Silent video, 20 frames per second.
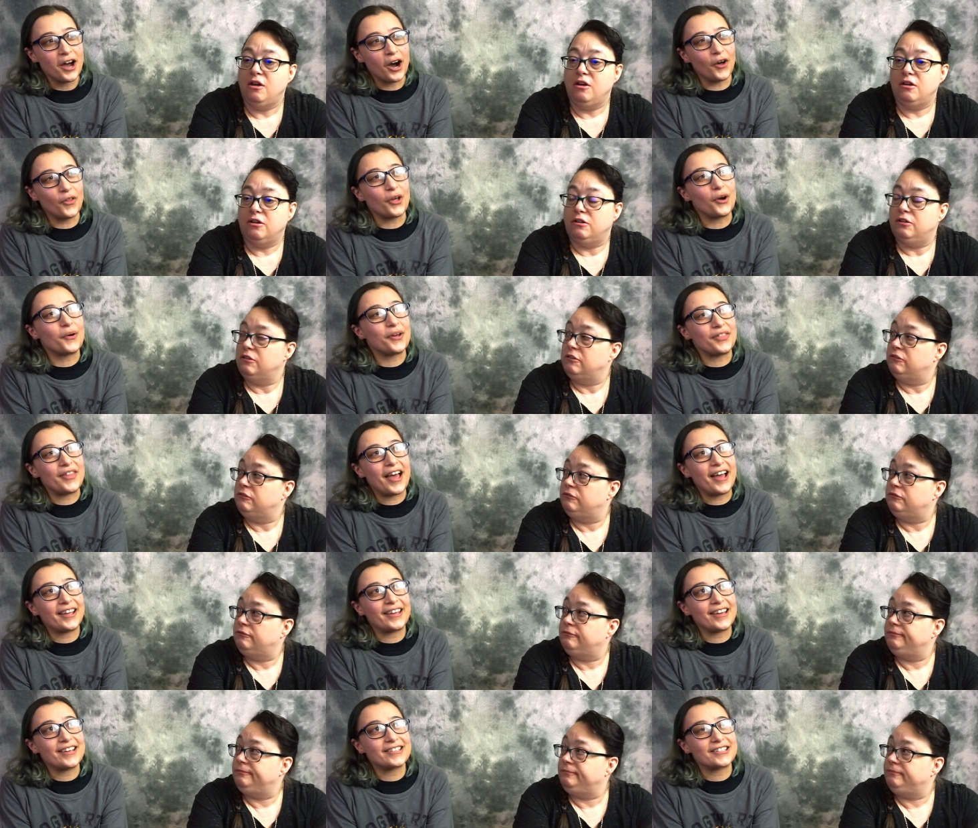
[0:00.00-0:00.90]
Speaker 1: Although, in
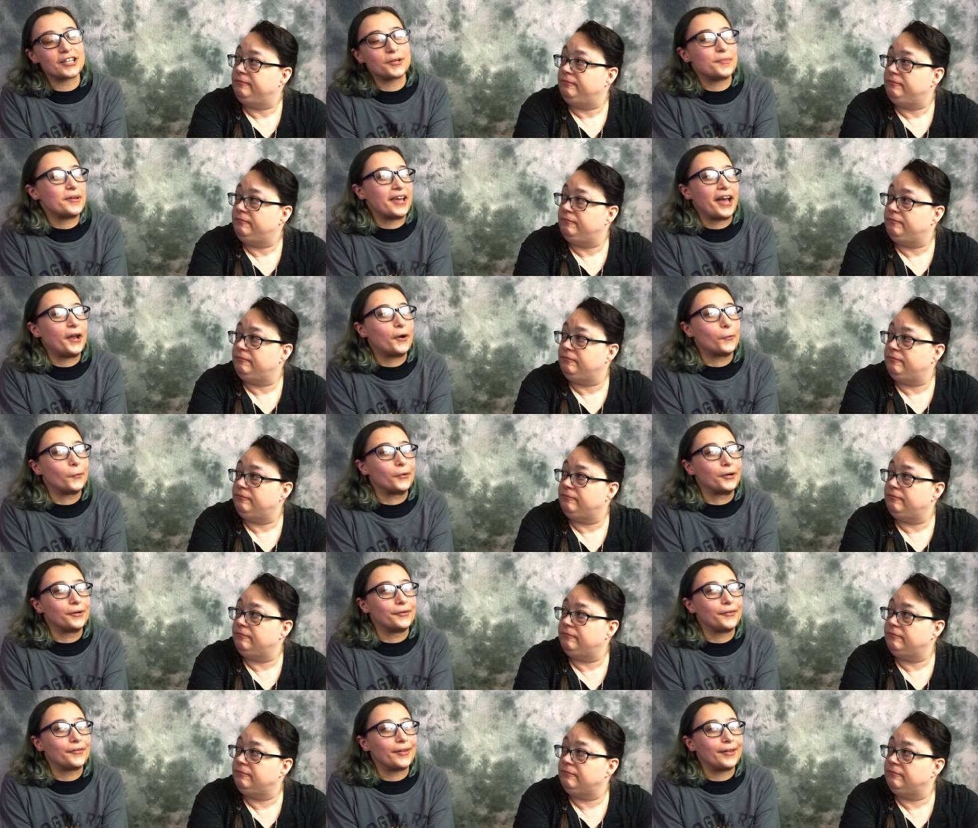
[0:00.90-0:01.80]
that case, it'd be kind of
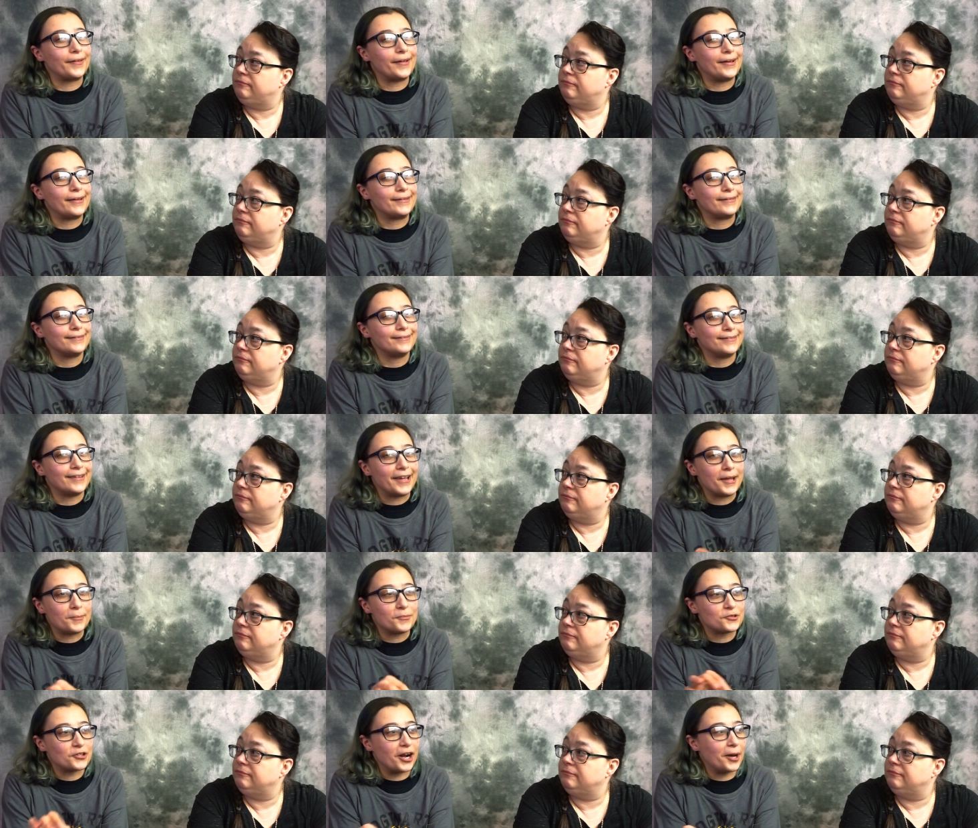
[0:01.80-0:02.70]
weird that they, like,
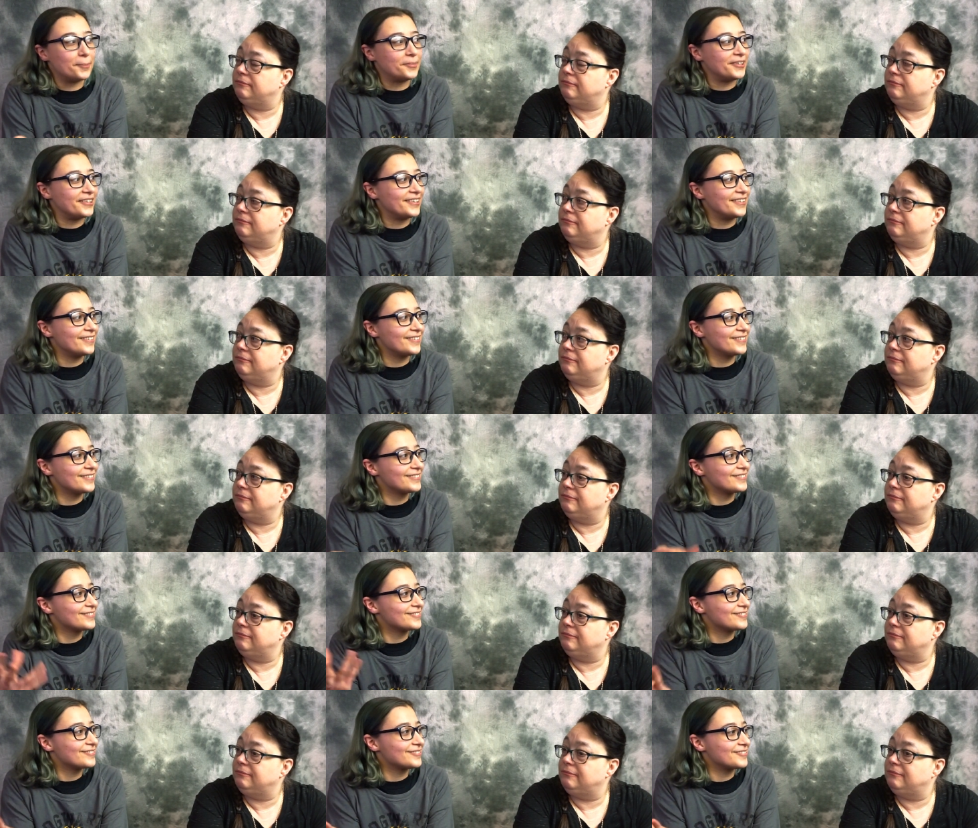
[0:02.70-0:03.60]
name dropped it
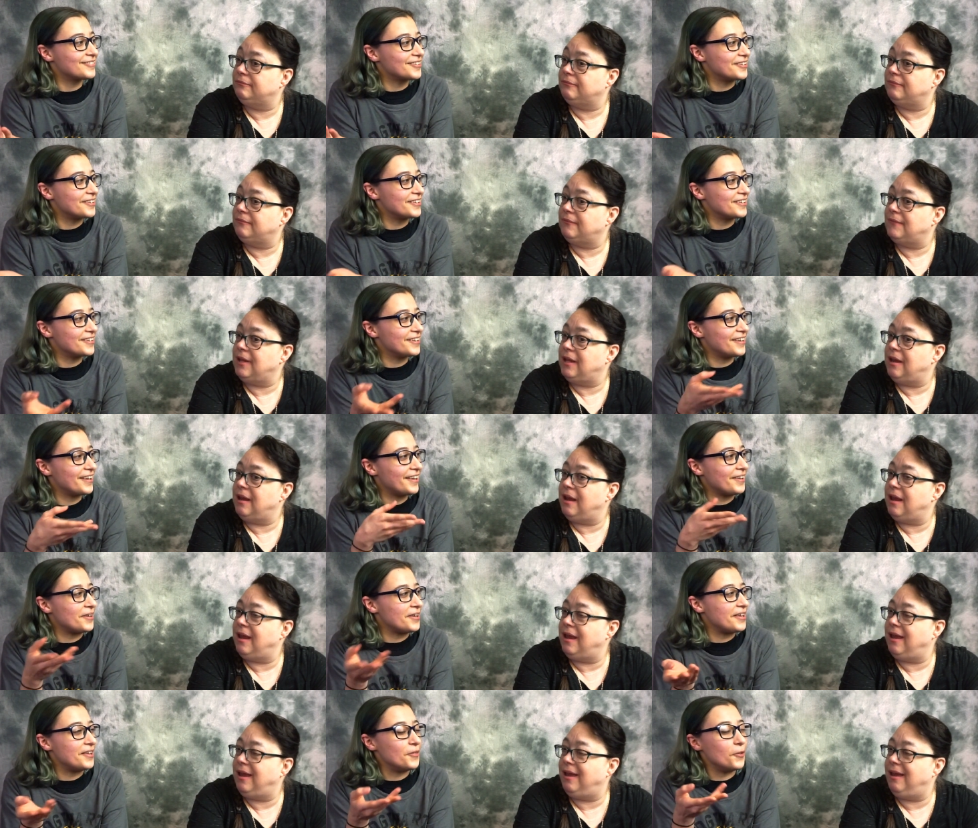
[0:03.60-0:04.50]
in